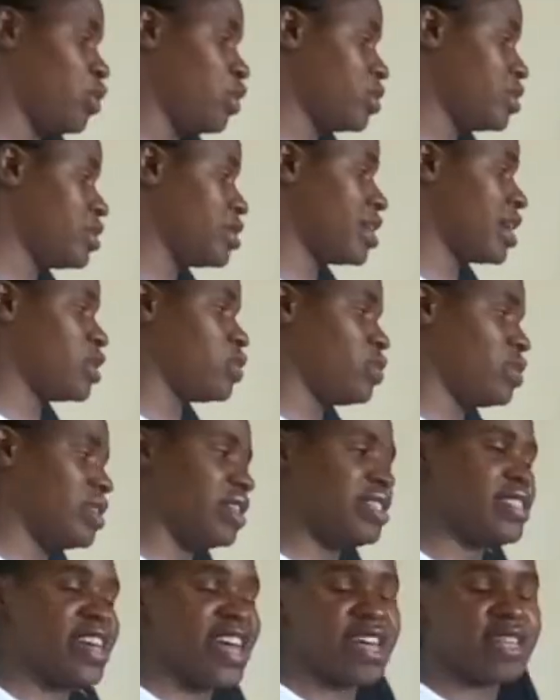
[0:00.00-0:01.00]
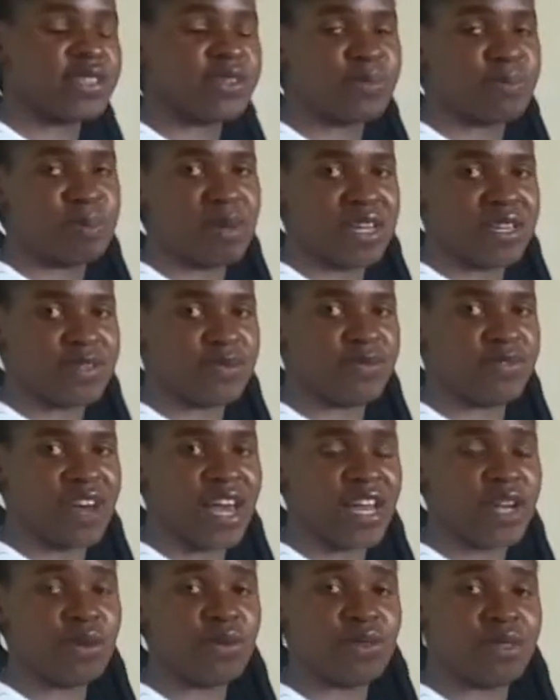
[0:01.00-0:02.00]
Don't start with the tens place
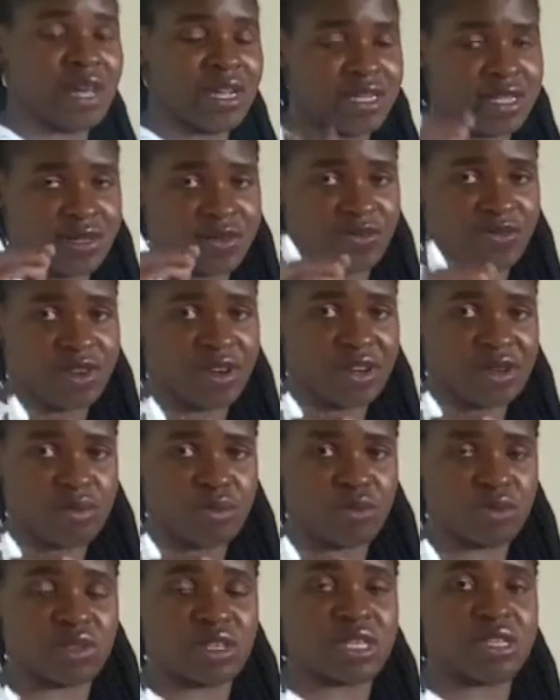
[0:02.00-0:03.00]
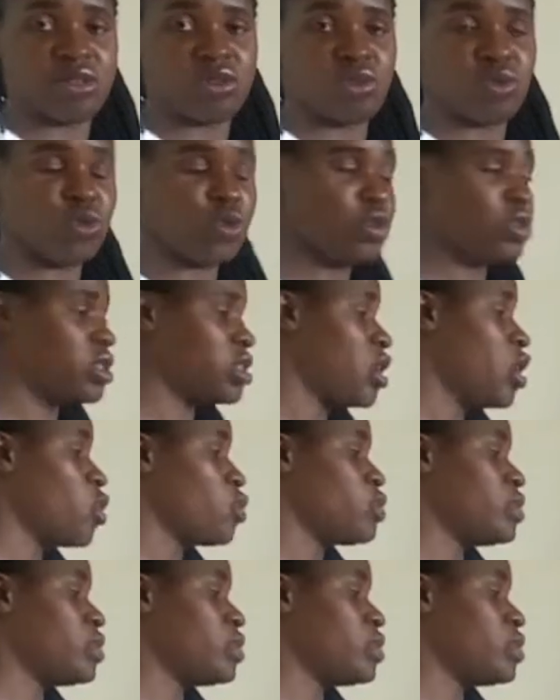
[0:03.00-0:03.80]
value. That is very important to note.